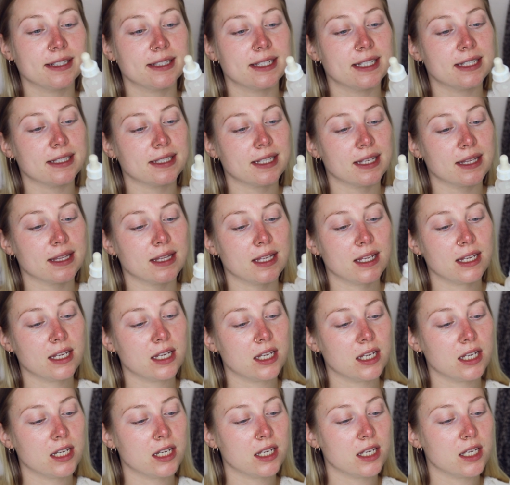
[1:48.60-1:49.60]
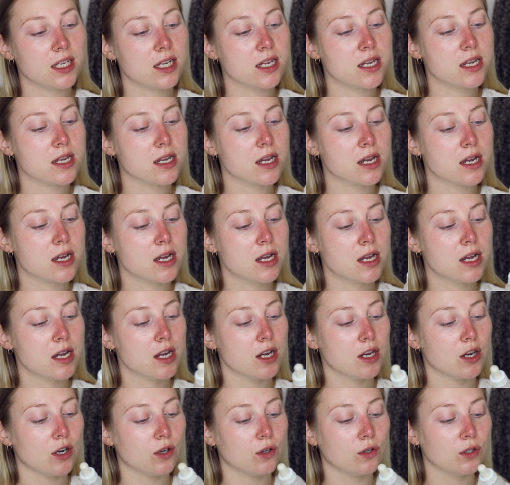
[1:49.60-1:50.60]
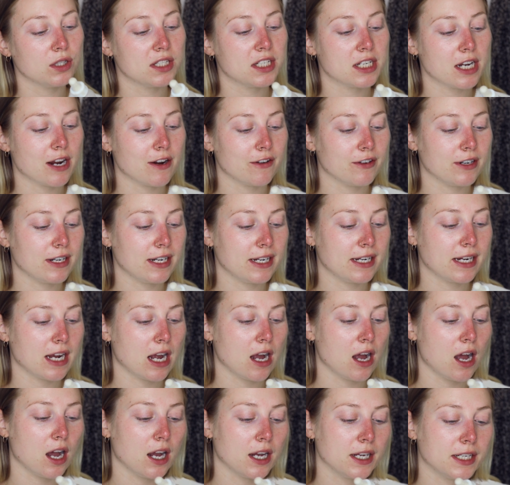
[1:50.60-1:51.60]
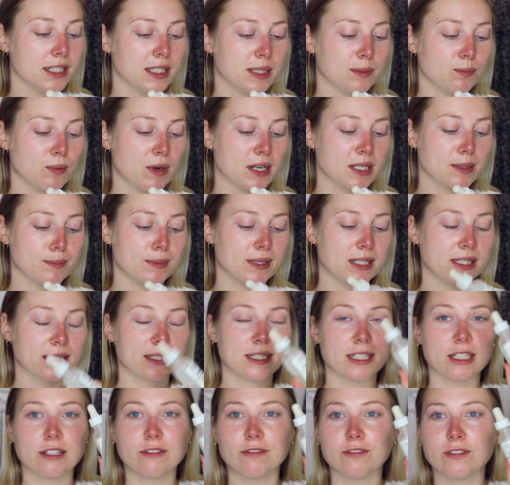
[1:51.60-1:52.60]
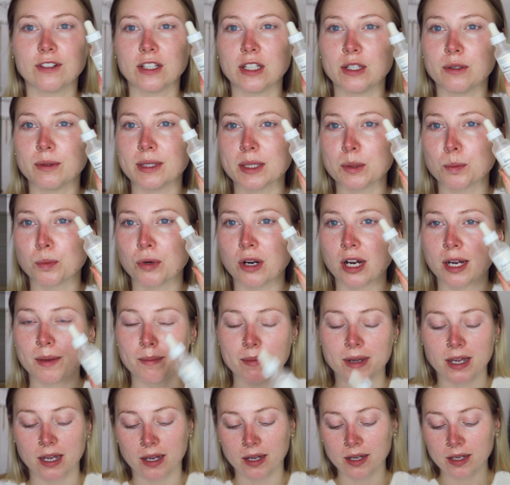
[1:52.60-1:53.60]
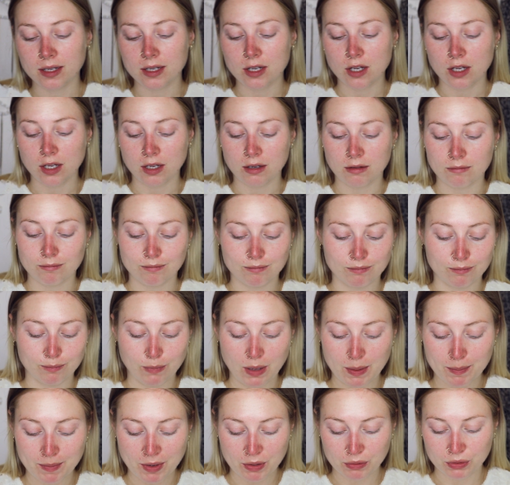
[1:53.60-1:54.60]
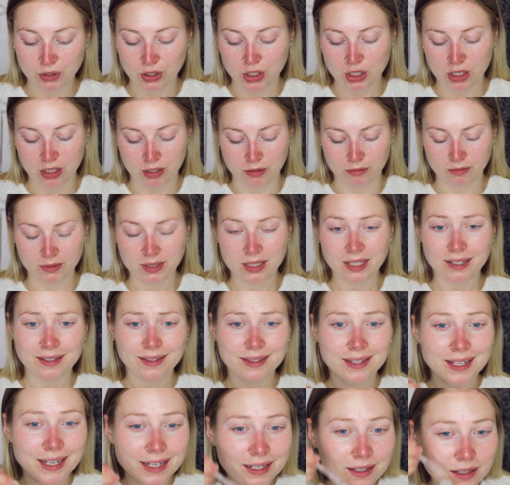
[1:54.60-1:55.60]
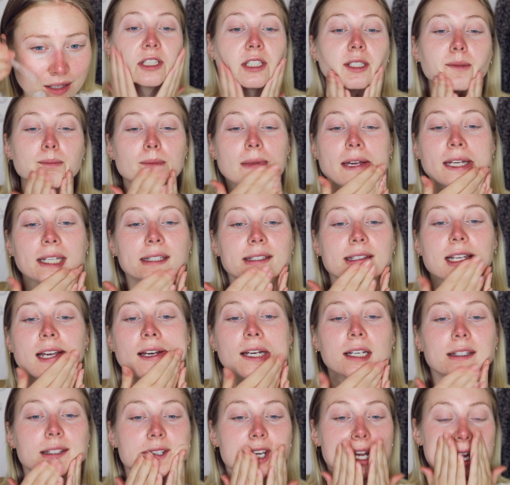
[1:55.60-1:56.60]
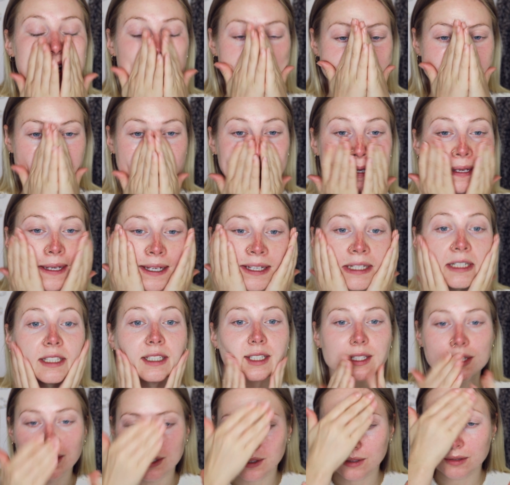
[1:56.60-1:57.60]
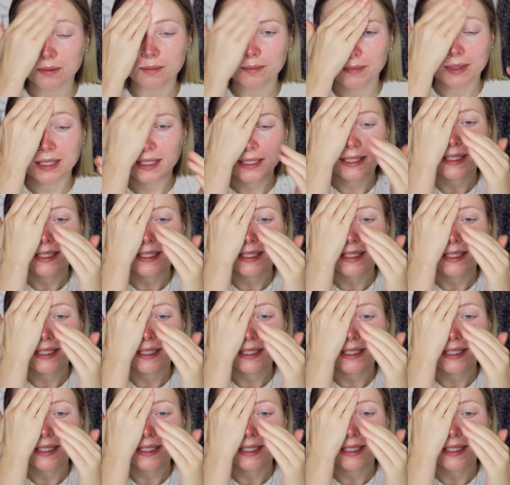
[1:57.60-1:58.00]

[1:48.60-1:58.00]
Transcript: This is the Ordinary High Spreadability Fluid Primer, my most used I think. Just massage it into my